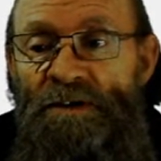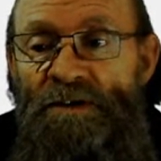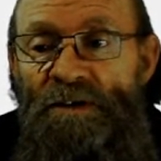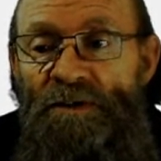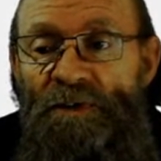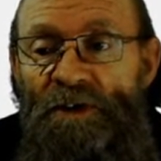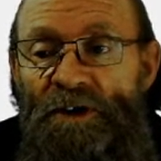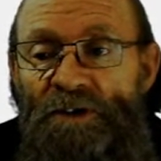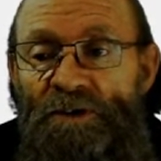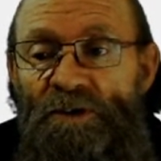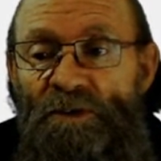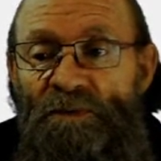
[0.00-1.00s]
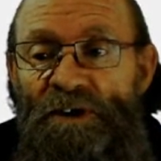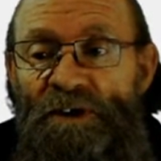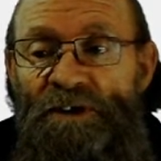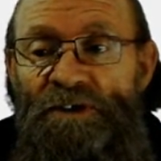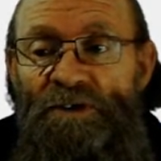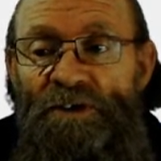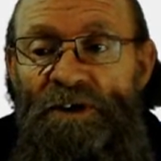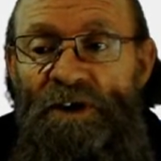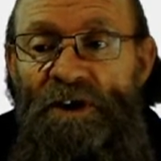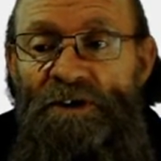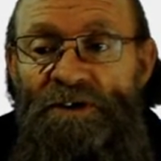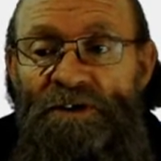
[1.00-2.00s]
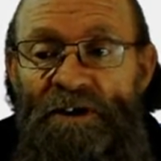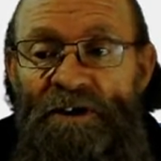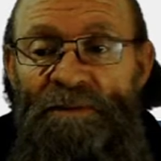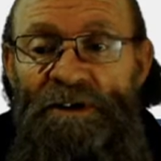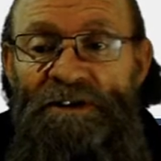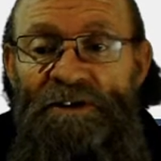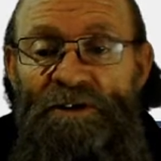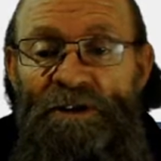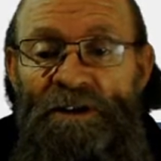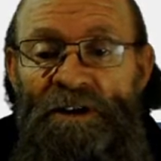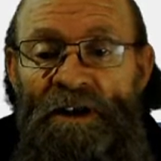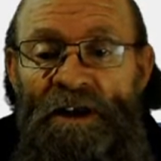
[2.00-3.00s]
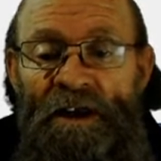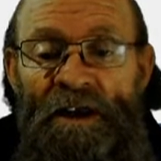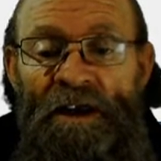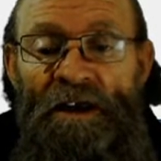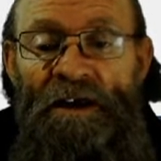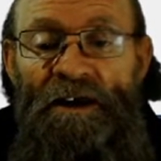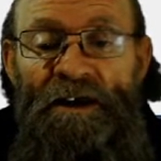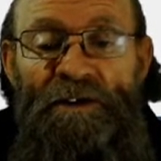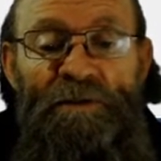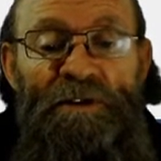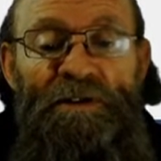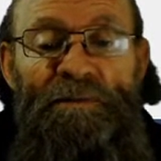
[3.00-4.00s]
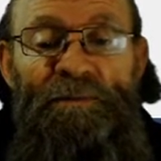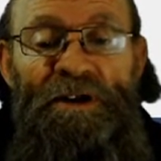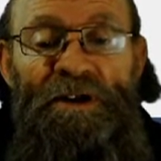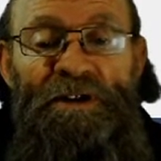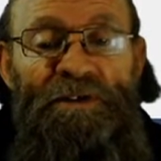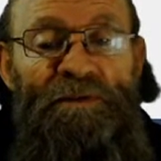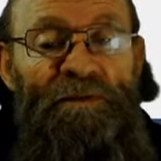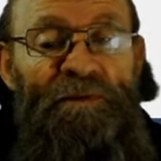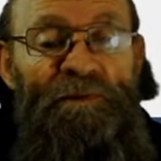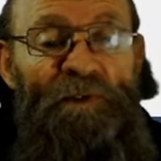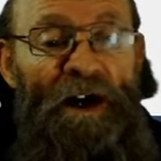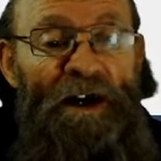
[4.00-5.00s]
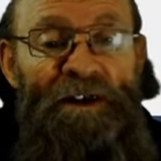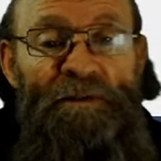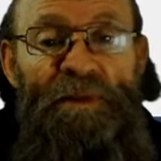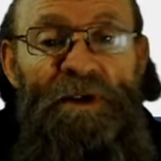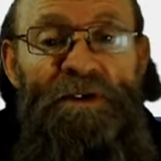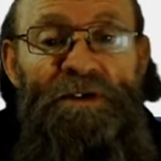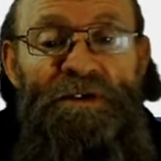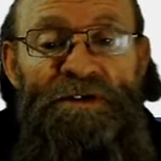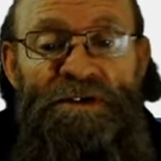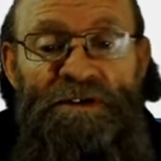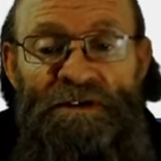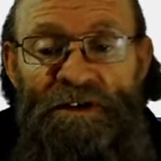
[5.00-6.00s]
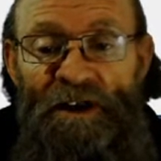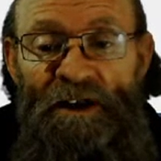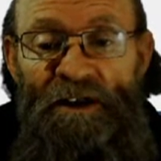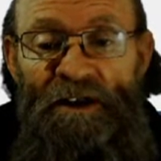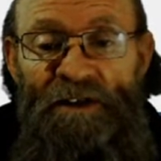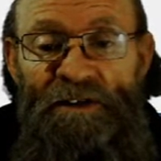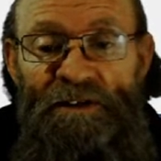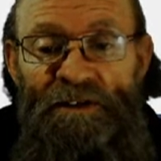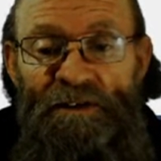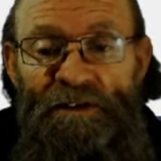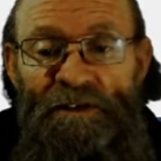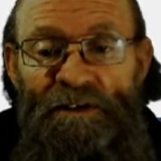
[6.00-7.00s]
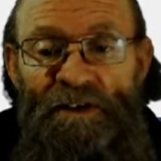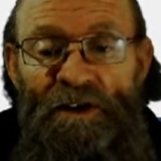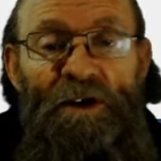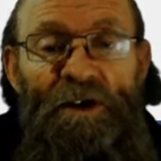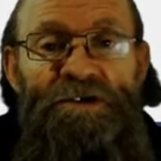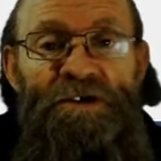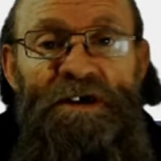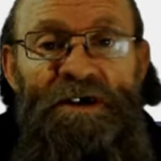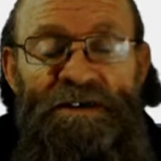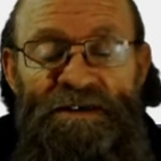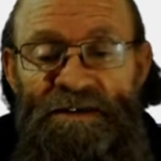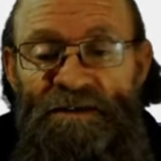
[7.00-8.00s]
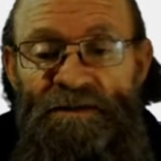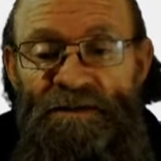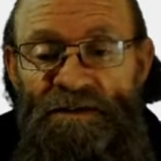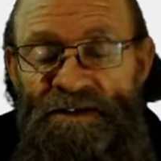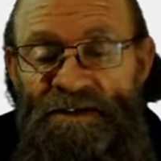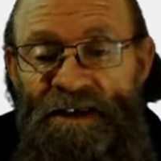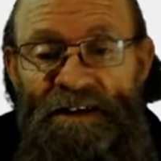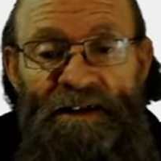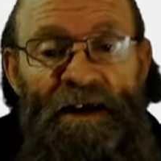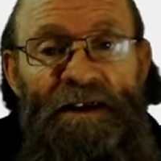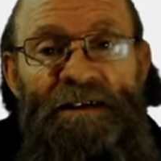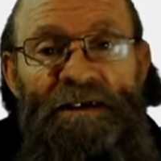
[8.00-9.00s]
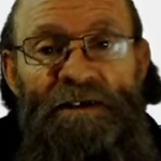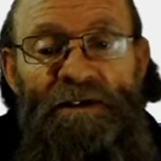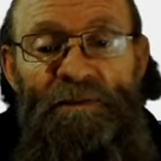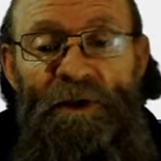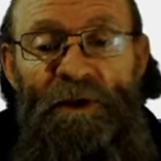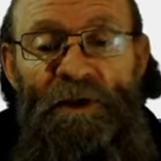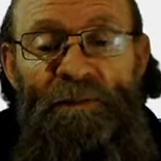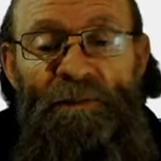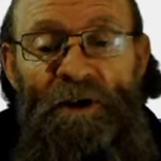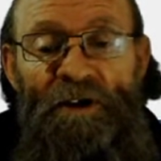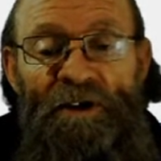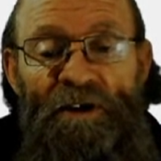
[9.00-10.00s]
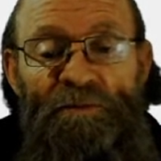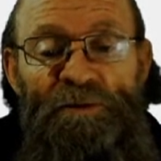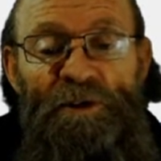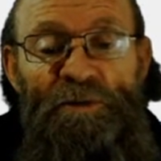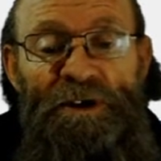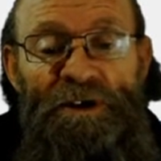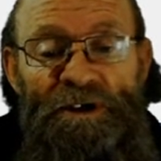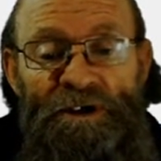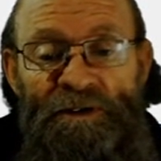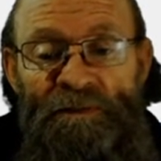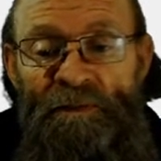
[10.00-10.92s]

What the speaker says: So if you're going to convert your code and you rebuild all, it will build fine because the logic is set right and the program will work,